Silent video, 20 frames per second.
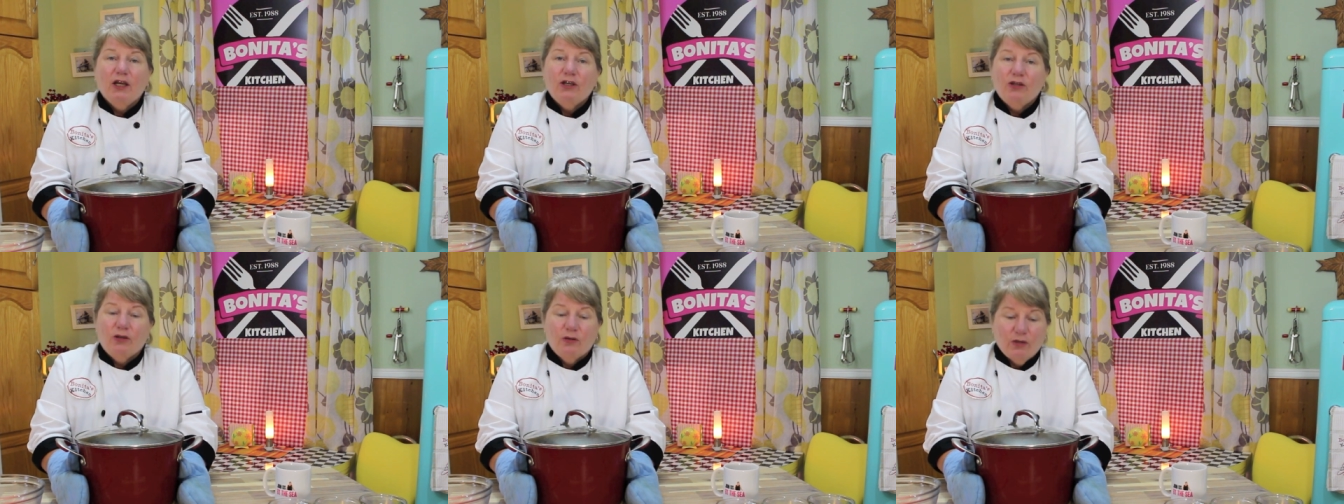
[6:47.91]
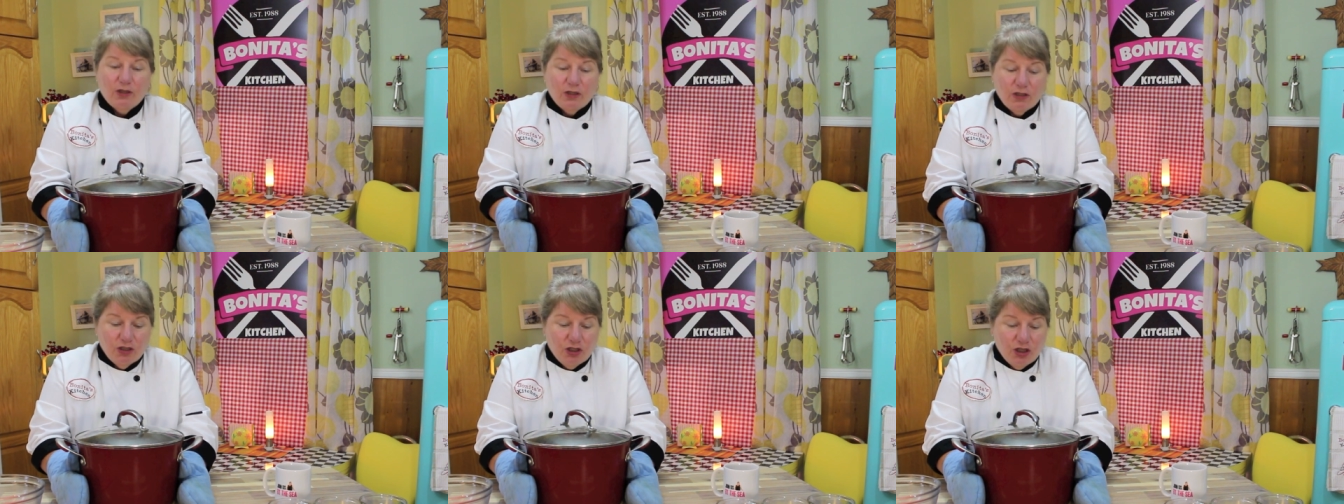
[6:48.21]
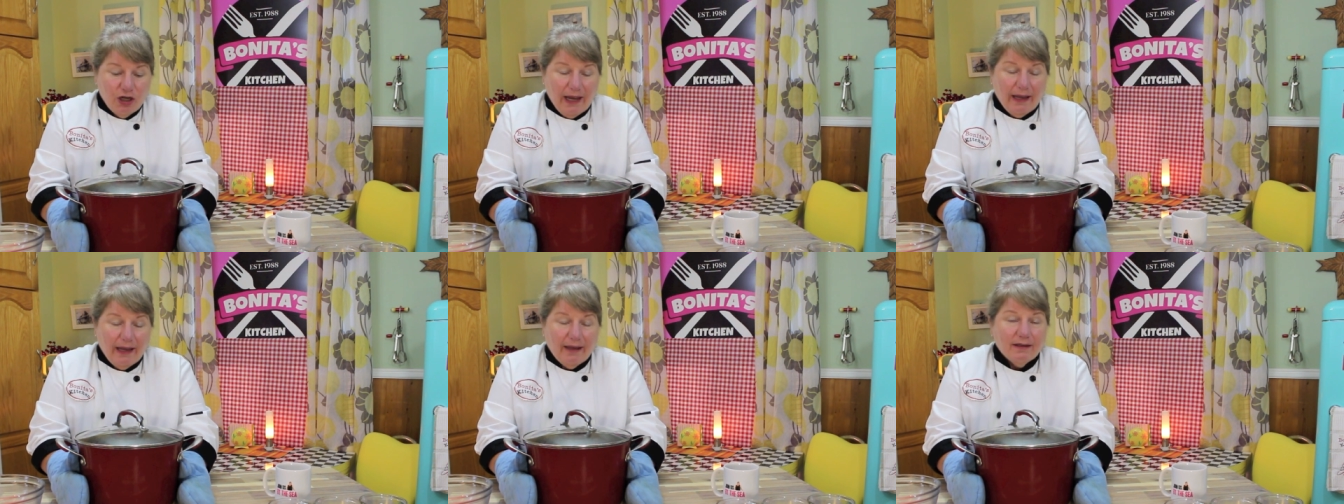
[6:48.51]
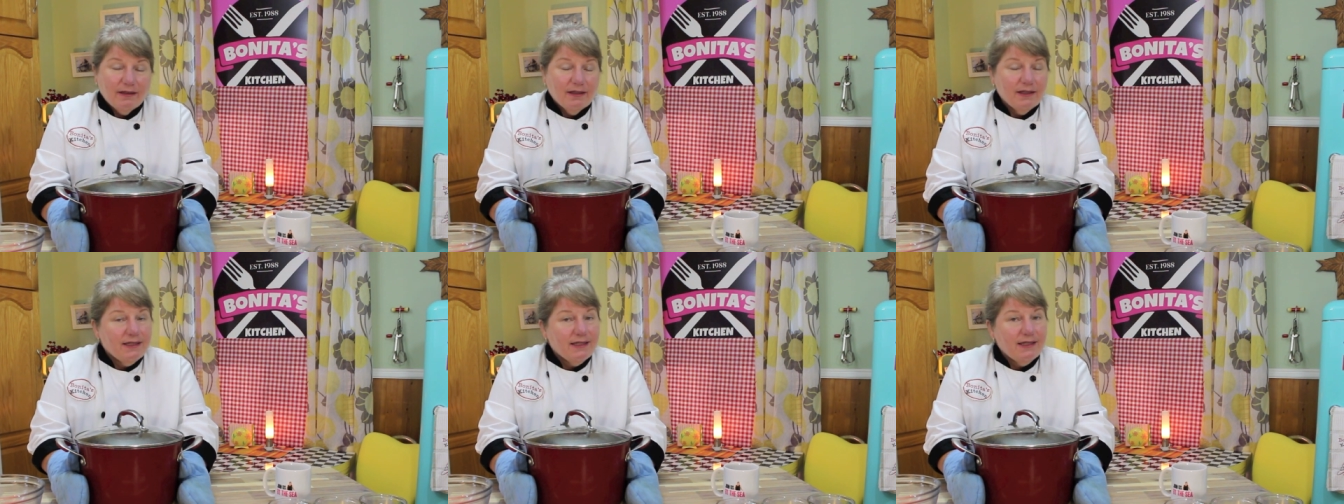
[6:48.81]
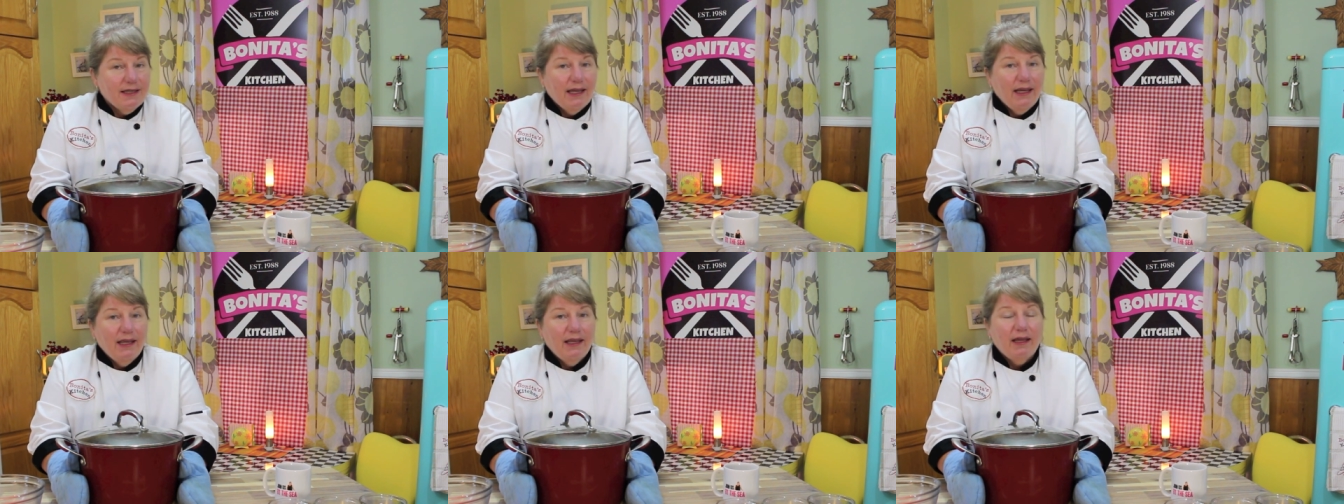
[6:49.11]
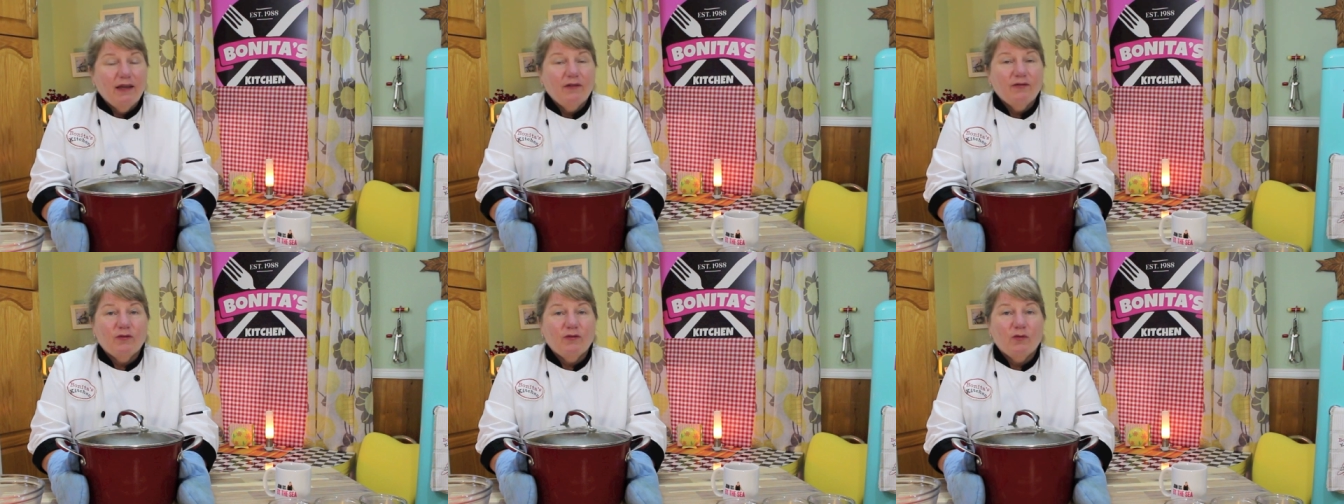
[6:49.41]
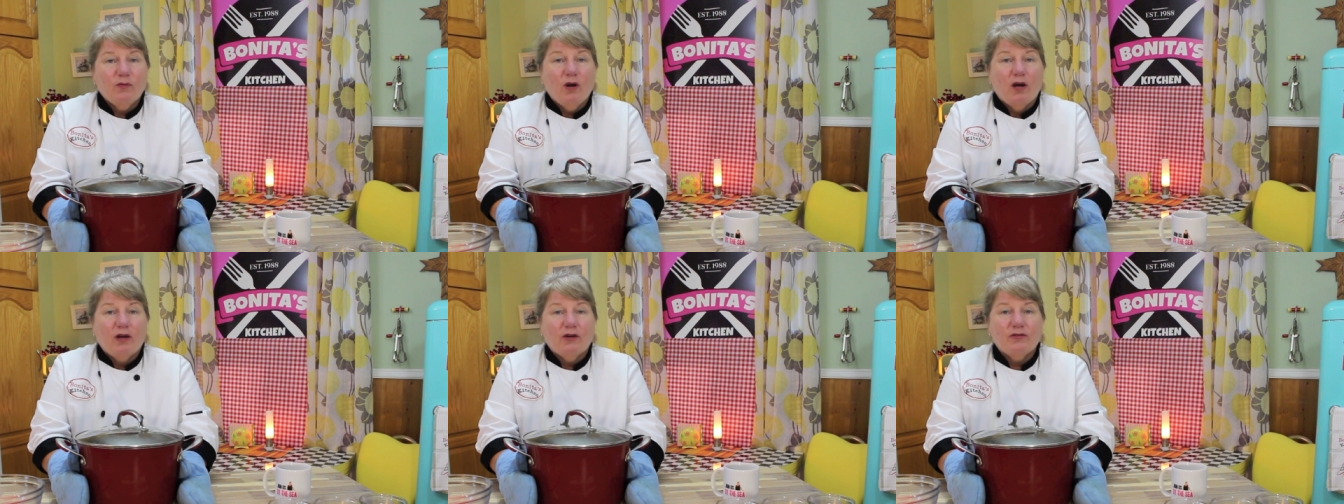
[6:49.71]
You can check to see if
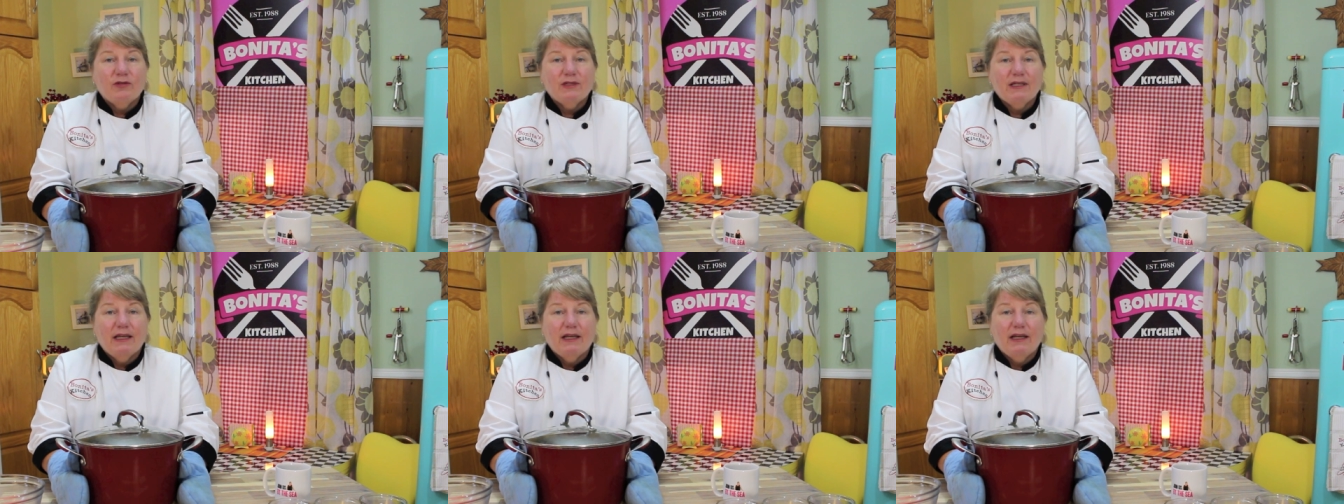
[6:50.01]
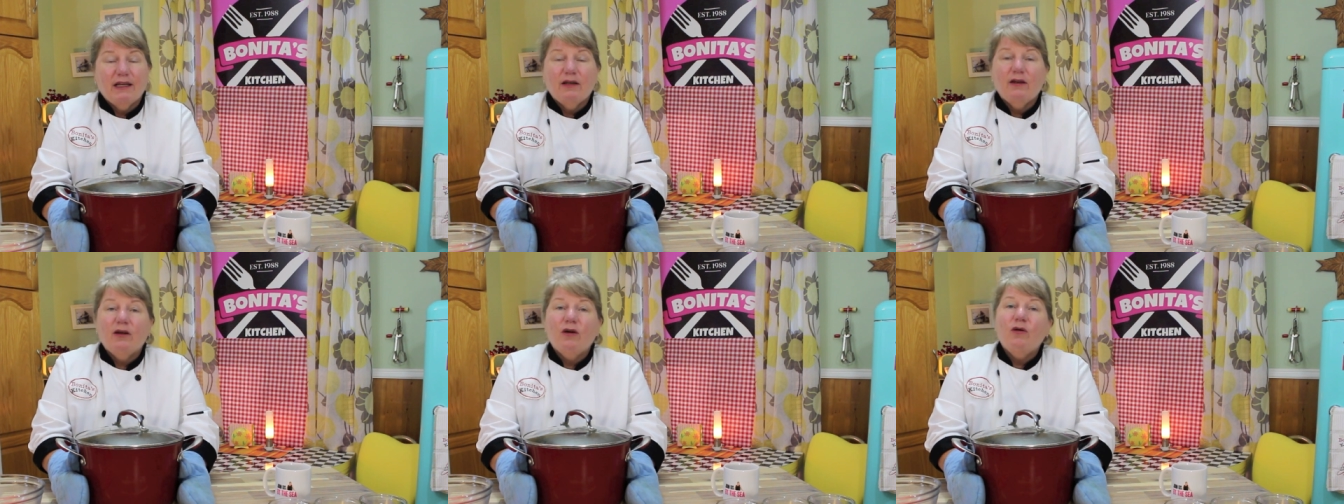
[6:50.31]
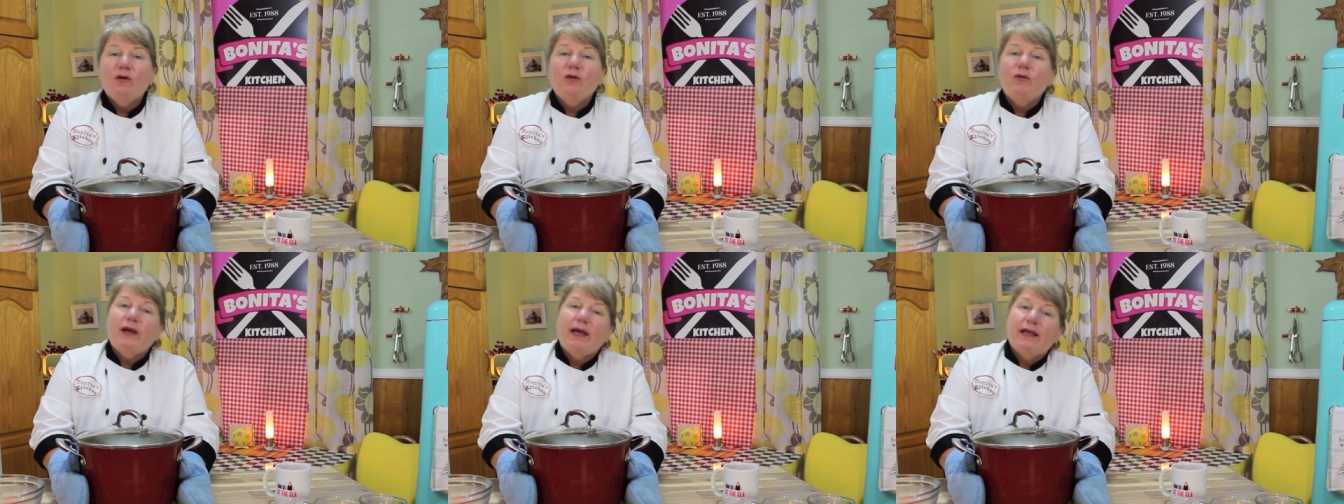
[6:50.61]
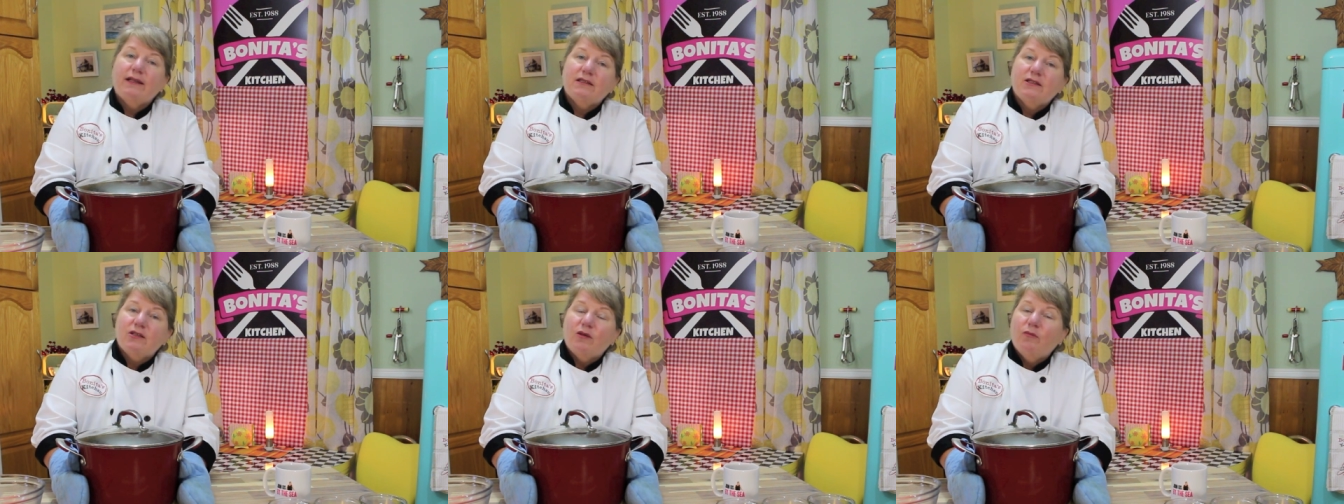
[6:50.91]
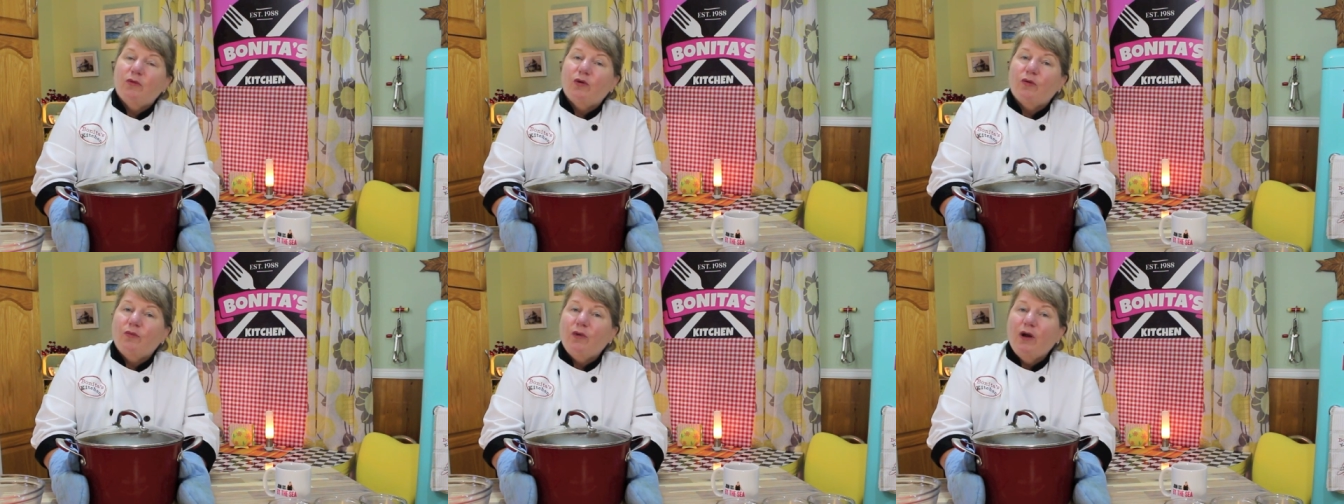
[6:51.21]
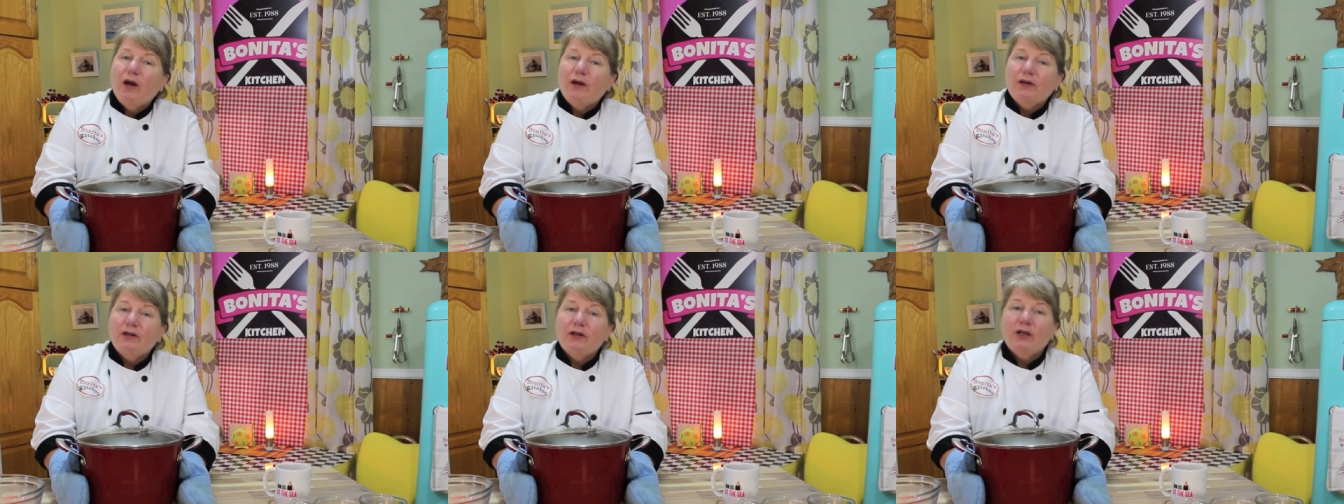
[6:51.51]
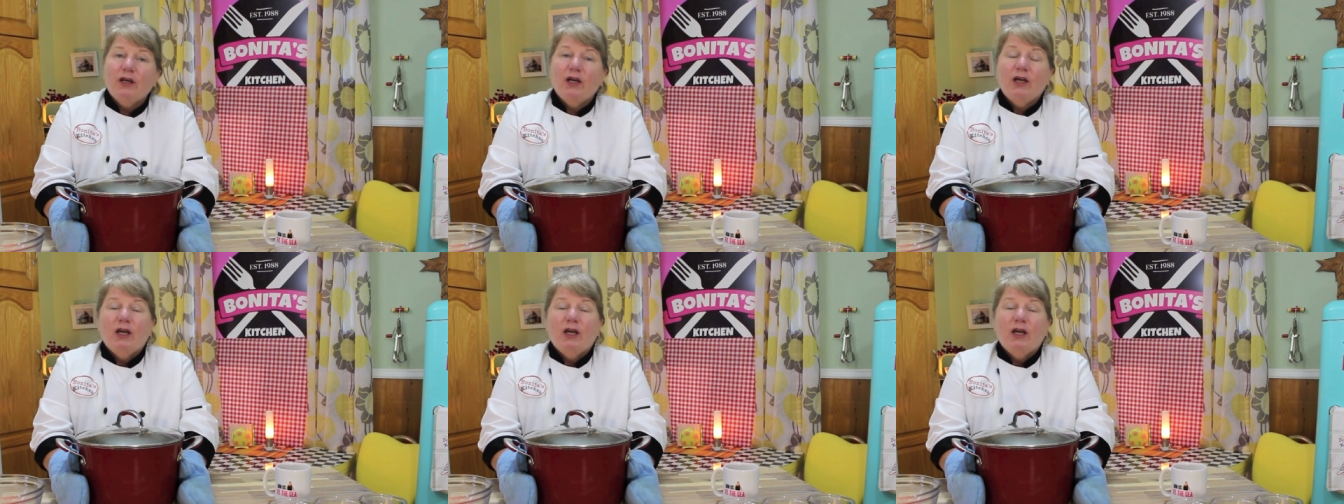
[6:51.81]
the water is getting low, add some more water,